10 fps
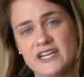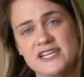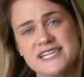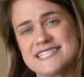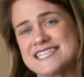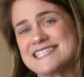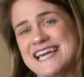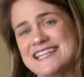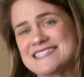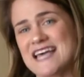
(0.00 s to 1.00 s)
here is a
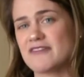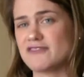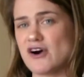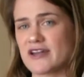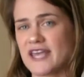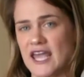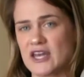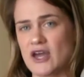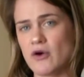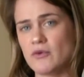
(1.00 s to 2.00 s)
Sensei
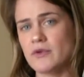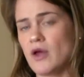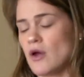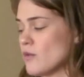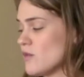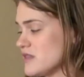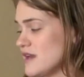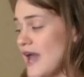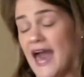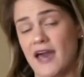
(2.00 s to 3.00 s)
Volcano with
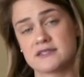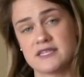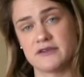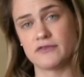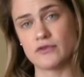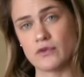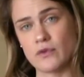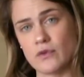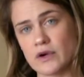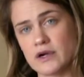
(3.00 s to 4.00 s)
an active
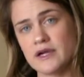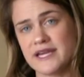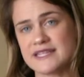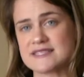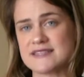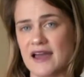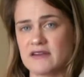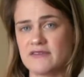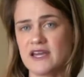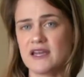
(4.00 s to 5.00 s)
lure
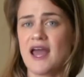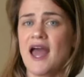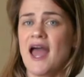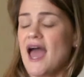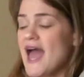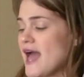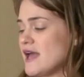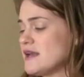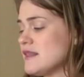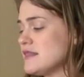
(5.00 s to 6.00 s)
inside of it.
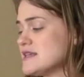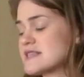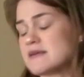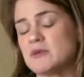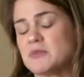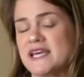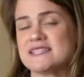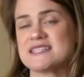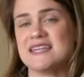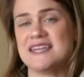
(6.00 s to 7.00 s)
And these can be
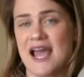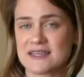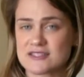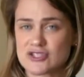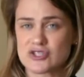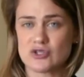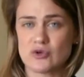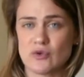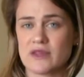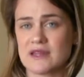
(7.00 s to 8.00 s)
placed next
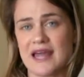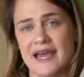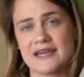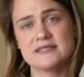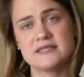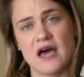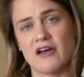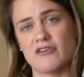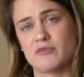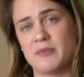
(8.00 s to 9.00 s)
to the legs
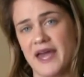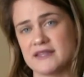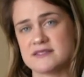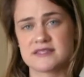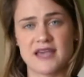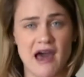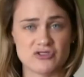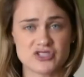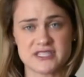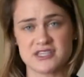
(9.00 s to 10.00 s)
of beds,
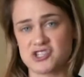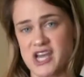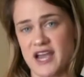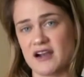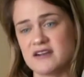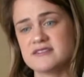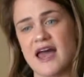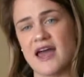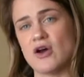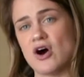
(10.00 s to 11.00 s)
couches, and chairs,
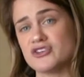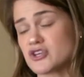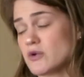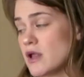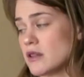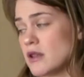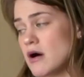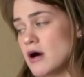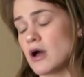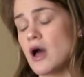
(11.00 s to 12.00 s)
and also
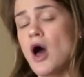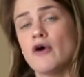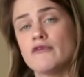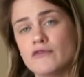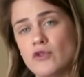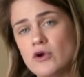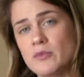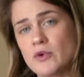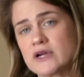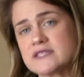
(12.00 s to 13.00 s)
along
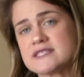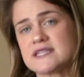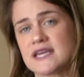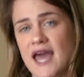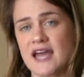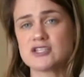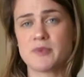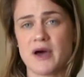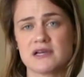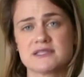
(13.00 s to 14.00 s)
floorboards to
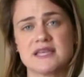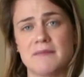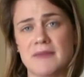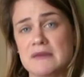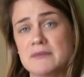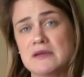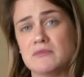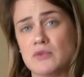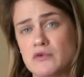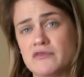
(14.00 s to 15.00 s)
catch bugs that may be
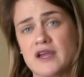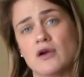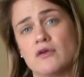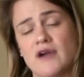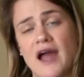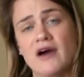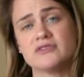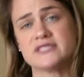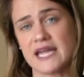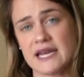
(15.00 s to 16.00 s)
moving
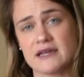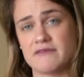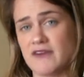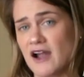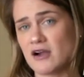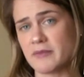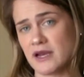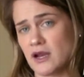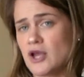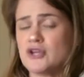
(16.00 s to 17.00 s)
around in an
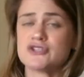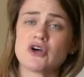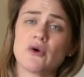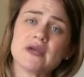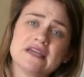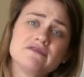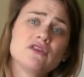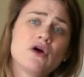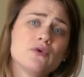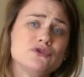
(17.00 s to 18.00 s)
environment. So
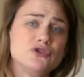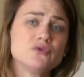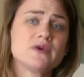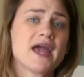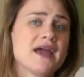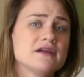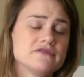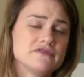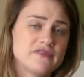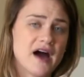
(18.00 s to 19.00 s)
even though you
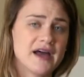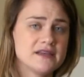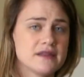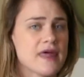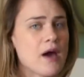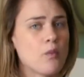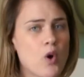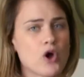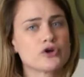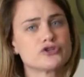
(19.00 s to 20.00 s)
can't find that
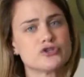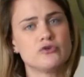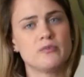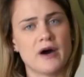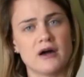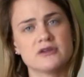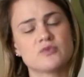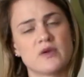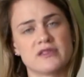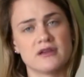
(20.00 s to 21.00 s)
one or two
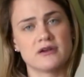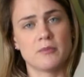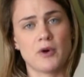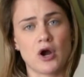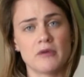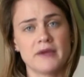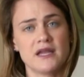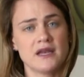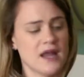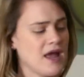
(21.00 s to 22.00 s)
bugs within an apartment,